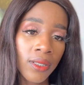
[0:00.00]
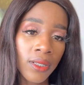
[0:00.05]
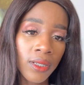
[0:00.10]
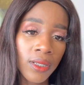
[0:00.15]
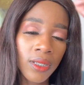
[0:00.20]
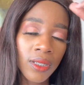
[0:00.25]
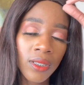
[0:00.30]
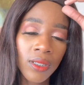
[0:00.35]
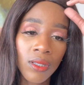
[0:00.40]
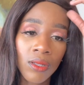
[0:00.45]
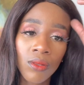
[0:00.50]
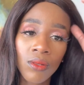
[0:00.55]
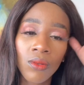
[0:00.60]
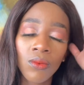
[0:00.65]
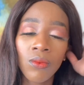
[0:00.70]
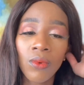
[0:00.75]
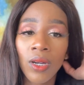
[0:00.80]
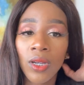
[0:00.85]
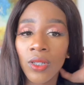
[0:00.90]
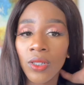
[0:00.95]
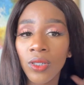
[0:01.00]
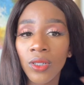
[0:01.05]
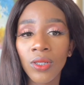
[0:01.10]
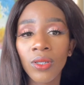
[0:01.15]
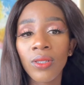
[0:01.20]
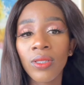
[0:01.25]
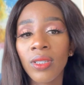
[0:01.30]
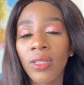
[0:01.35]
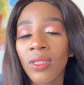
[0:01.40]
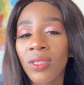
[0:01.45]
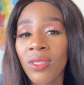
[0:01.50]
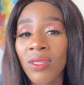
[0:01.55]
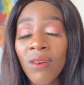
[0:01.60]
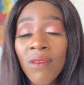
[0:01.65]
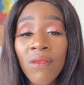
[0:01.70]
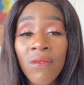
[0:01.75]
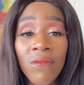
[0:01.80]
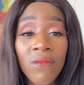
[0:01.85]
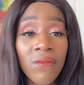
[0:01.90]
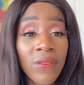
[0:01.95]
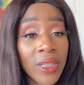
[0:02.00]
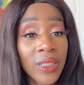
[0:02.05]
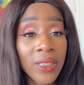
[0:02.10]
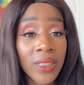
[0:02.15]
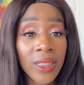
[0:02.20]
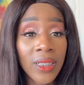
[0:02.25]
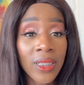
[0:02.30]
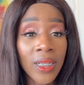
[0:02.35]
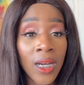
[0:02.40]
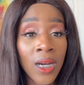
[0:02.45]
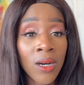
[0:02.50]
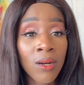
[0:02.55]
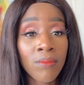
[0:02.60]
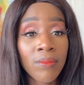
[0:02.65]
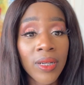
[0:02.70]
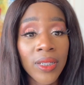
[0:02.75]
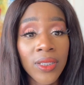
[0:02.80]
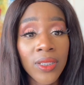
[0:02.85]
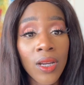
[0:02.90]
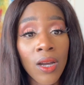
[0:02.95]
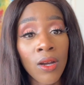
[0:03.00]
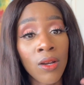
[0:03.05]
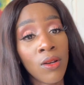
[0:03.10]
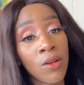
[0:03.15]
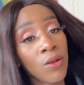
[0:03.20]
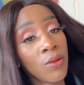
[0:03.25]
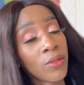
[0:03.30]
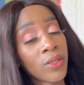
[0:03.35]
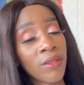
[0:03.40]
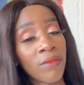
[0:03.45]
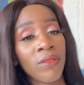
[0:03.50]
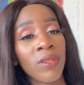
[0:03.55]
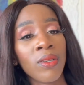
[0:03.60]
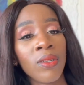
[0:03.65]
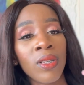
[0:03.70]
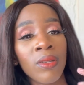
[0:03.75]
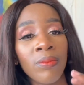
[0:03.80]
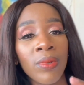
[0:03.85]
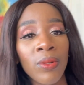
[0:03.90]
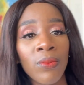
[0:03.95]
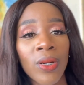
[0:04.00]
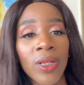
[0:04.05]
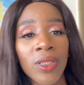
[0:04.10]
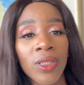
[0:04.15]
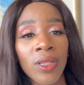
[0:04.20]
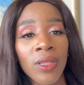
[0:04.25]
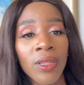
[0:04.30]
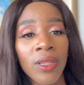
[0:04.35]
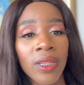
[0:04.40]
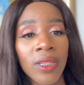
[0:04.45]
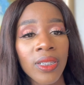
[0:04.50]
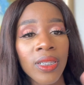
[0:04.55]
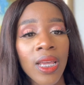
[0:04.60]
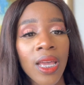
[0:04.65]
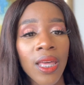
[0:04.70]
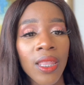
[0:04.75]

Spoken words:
It needs a good wash because it's fuzzy now, but yeah, definitely be watching it.